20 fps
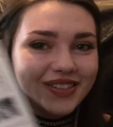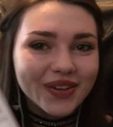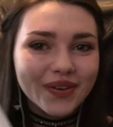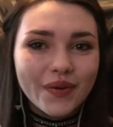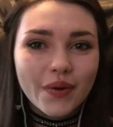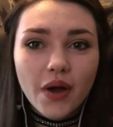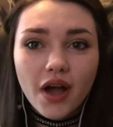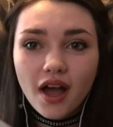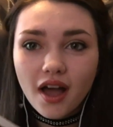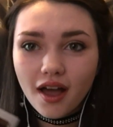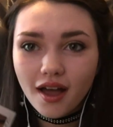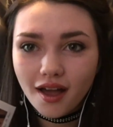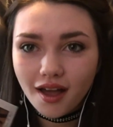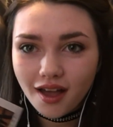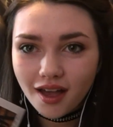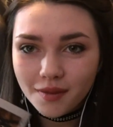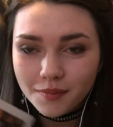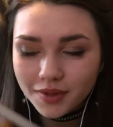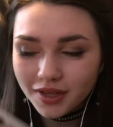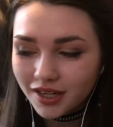So
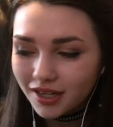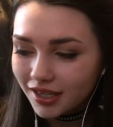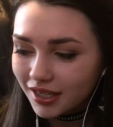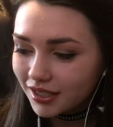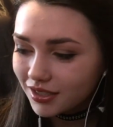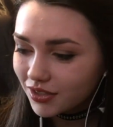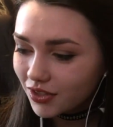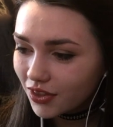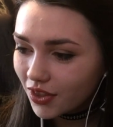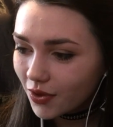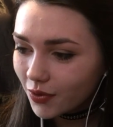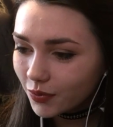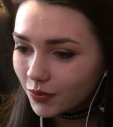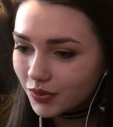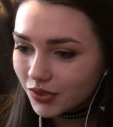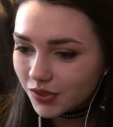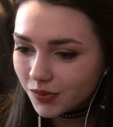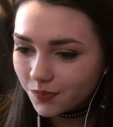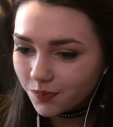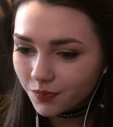I'm gonna get to
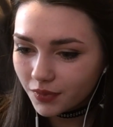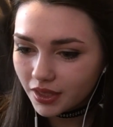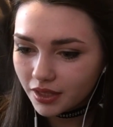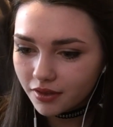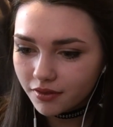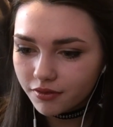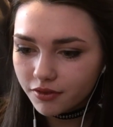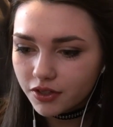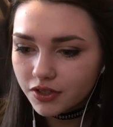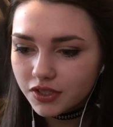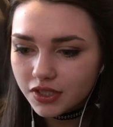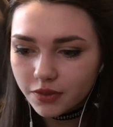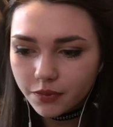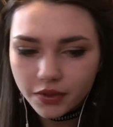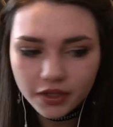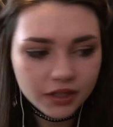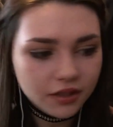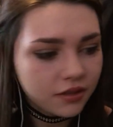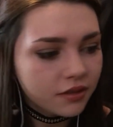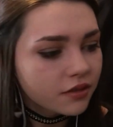those.
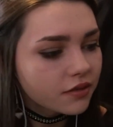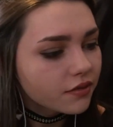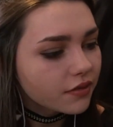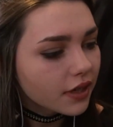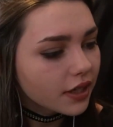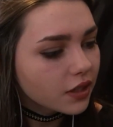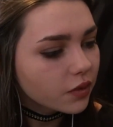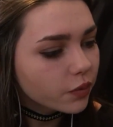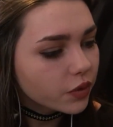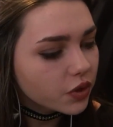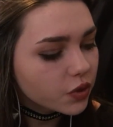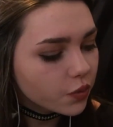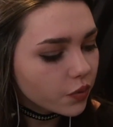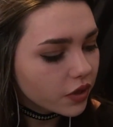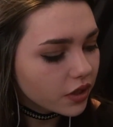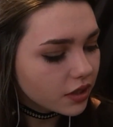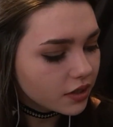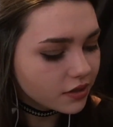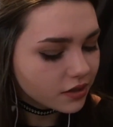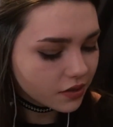First, I want to find
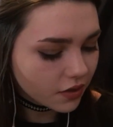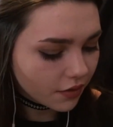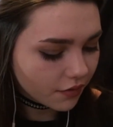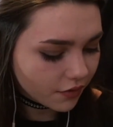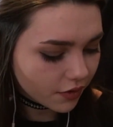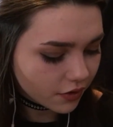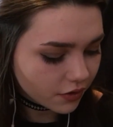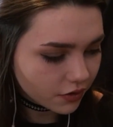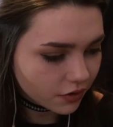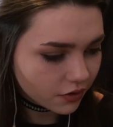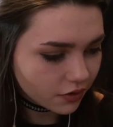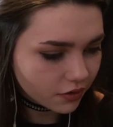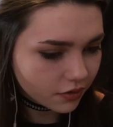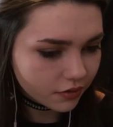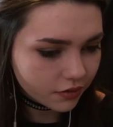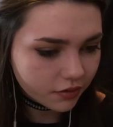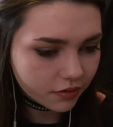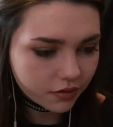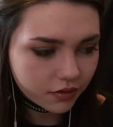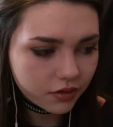which one is the
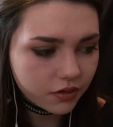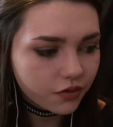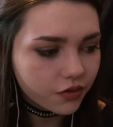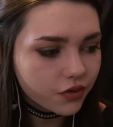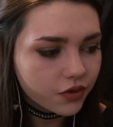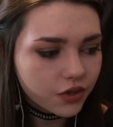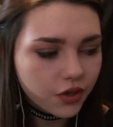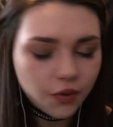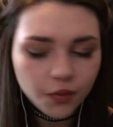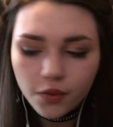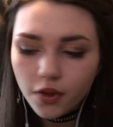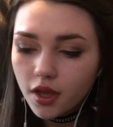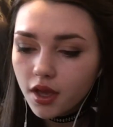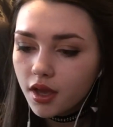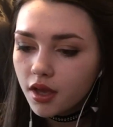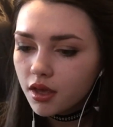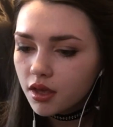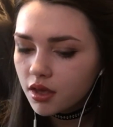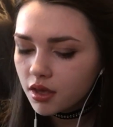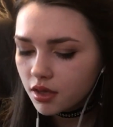first. So
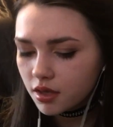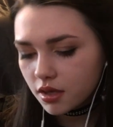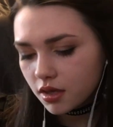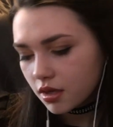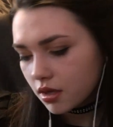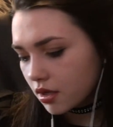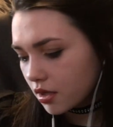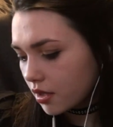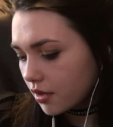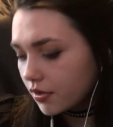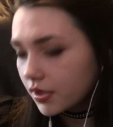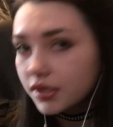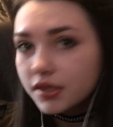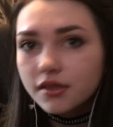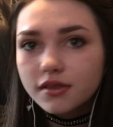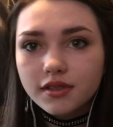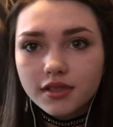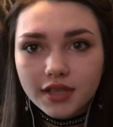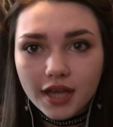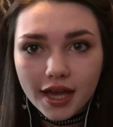
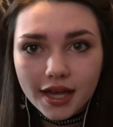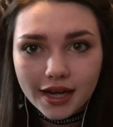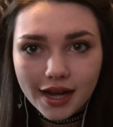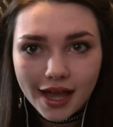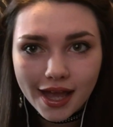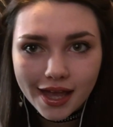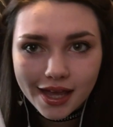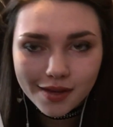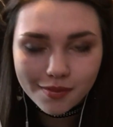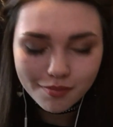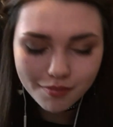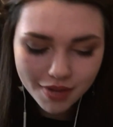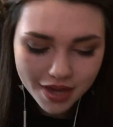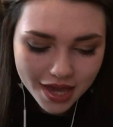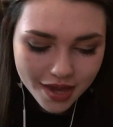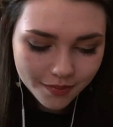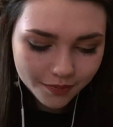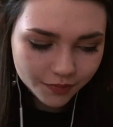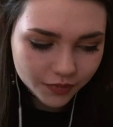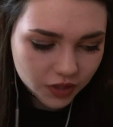this is side A
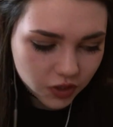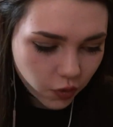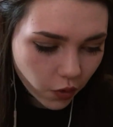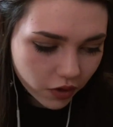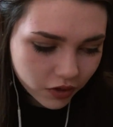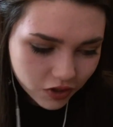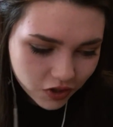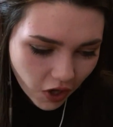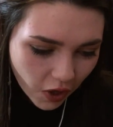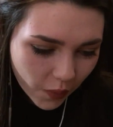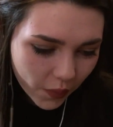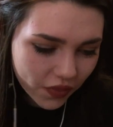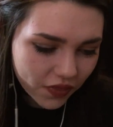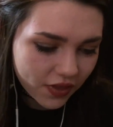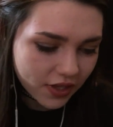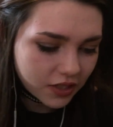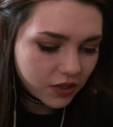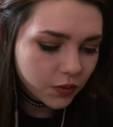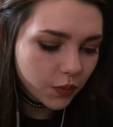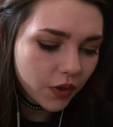and B, so I'll start
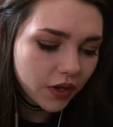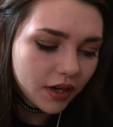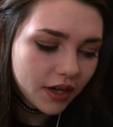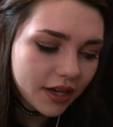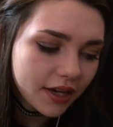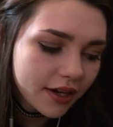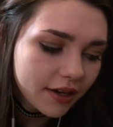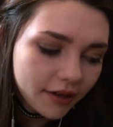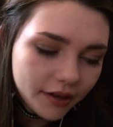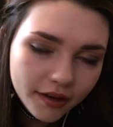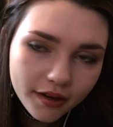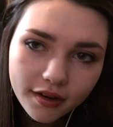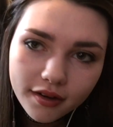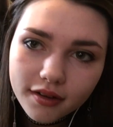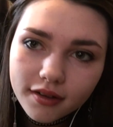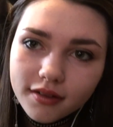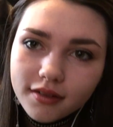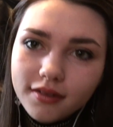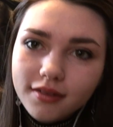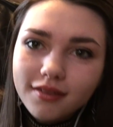with this one here.